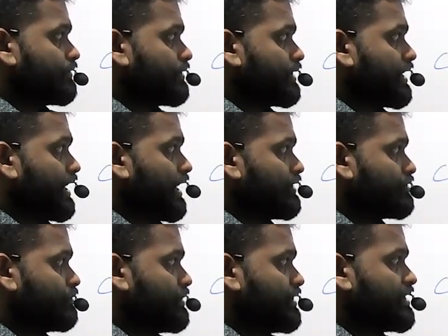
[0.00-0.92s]
K should
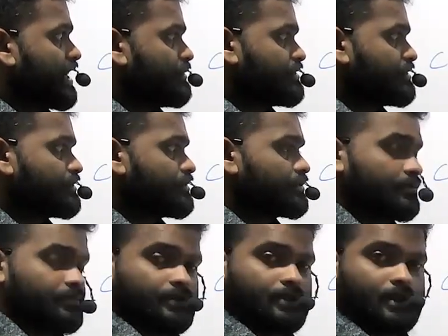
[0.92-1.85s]
be dimensions of
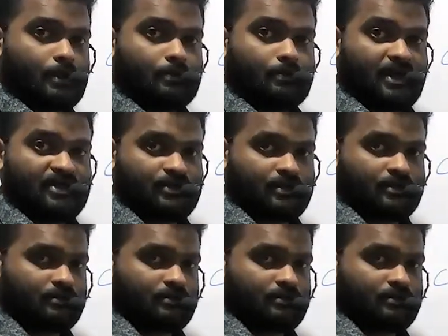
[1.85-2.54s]
pressure.